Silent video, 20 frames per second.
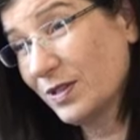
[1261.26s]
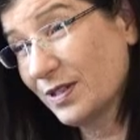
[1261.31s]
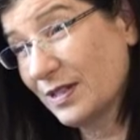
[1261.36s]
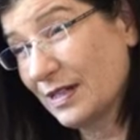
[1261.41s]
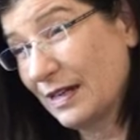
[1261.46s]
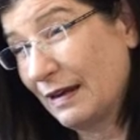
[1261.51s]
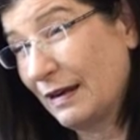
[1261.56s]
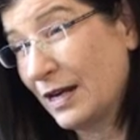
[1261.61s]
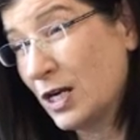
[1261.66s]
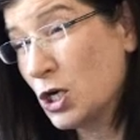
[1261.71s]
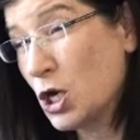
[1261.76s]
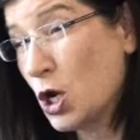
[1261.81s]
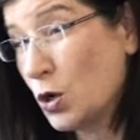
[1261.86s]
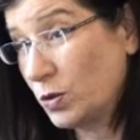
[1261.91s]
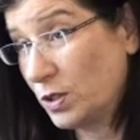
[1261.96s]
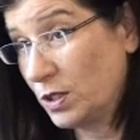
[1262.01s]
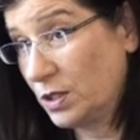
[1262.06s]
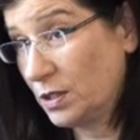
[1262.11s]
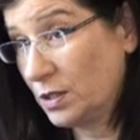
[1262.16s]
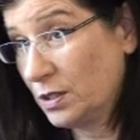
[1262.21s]
wasn't taking
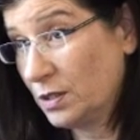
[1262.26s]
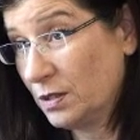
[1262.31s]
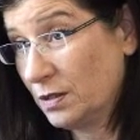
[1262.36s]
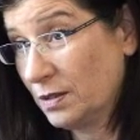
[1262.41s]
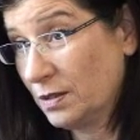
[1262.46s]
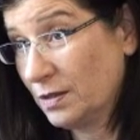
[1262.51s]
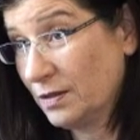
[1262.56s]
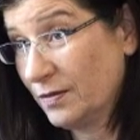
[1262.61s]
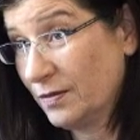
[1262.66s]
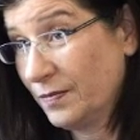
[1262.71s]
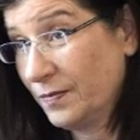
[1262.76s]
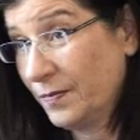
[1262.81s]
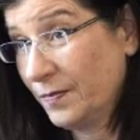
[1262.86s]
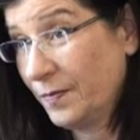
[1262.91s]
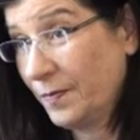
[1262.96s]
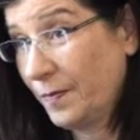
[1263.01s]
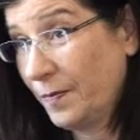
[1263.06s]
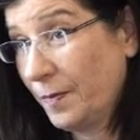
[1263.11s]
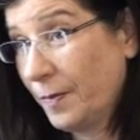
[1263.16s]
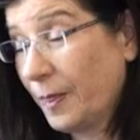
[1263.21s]
notes.
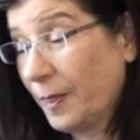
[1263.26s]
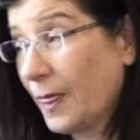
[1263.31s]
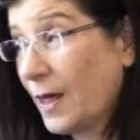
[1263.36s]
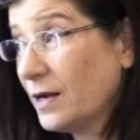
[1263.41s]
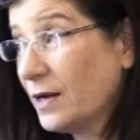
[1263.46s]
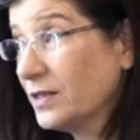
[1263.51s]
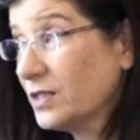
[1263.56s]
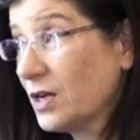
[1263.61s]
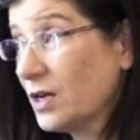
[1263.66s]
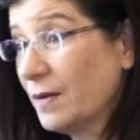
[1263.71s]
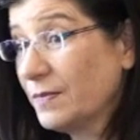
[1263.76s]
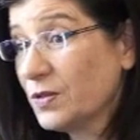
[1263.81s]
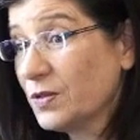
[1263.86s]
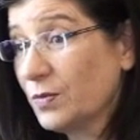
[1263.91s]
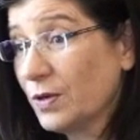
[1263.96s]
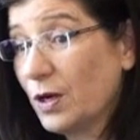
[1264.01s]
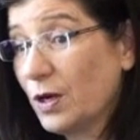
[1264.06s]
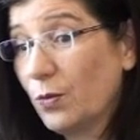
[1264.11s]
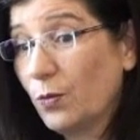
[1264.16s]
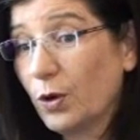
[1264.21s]
A lot of times
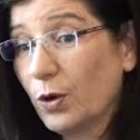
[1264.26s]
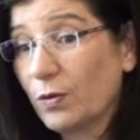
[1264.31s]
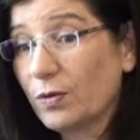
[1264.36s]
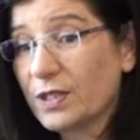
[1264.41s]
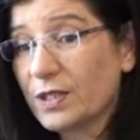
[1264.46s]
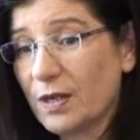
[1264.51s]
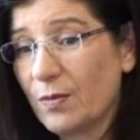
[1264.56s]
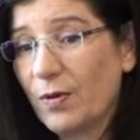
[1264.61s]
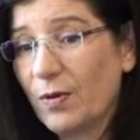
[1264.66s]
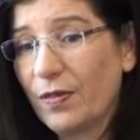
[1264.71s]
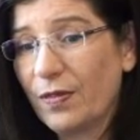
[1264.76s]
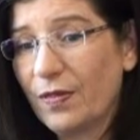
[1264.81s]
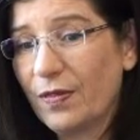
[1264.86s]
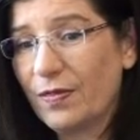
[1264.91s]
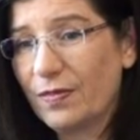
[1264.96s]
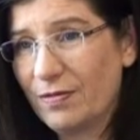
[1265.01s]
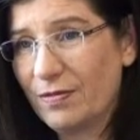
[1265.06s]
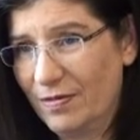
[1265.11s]
when I'll work with someone,